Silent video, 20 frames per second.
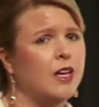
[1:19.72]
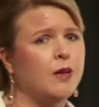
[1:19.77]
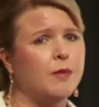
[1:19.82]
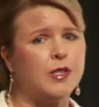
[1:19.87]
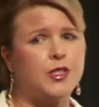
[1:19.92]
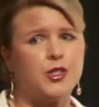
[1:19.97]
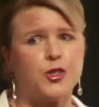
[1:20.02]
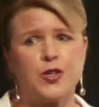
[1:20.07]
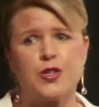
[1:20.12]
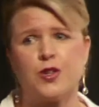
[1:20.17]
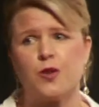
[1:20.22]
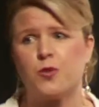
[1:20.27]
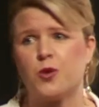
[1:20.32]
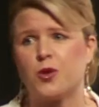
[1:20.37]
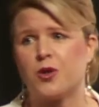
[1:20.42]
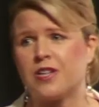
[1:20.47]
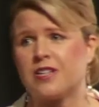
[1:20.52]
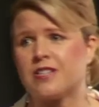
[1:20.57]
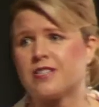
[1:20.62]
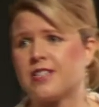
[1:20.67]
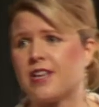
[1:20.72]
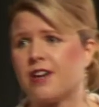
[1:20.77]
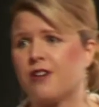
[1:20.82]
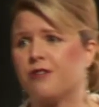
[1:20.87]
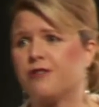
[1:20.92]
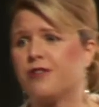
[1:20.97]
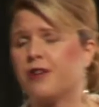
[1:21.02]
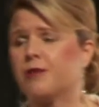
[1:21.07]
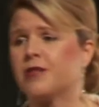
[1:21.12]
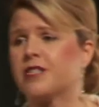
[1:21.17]
But during the war
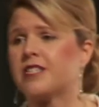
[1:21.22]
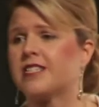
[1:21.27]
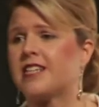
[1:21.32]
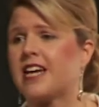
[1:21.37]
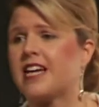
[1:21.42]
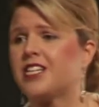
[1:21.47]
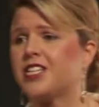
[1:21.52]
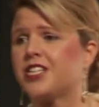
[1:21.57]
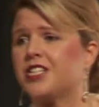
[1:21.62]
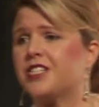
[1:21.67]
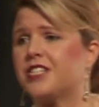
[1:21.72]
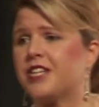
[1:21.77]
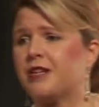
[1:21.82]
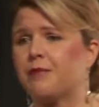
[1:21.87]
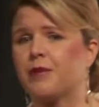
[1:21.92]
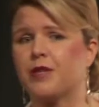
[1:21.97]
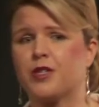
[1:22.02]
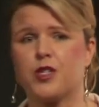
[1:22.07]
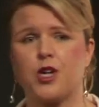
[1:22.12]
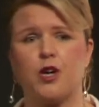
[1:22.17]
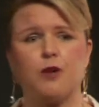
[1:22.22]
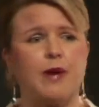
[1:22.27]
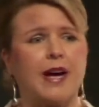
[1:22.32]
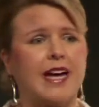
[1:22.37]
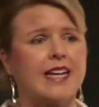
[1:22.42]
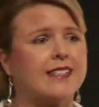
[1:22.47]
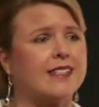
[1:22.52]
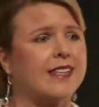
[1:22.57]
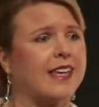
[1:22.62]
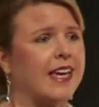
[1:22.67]
itself, I was stationed at patrol
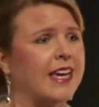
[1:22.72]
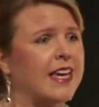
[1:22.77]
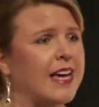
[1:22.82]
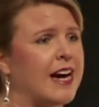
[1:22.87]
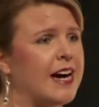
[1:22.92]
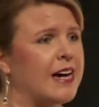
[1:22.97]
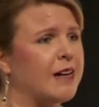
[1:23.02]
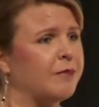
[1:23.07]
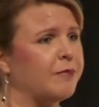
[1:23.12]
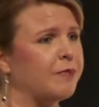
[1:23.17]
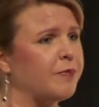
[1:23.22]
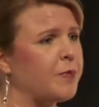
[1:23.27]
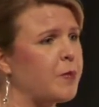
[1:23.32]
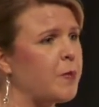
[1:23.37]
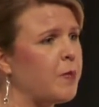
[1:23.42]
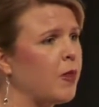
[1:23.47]
base Khiam,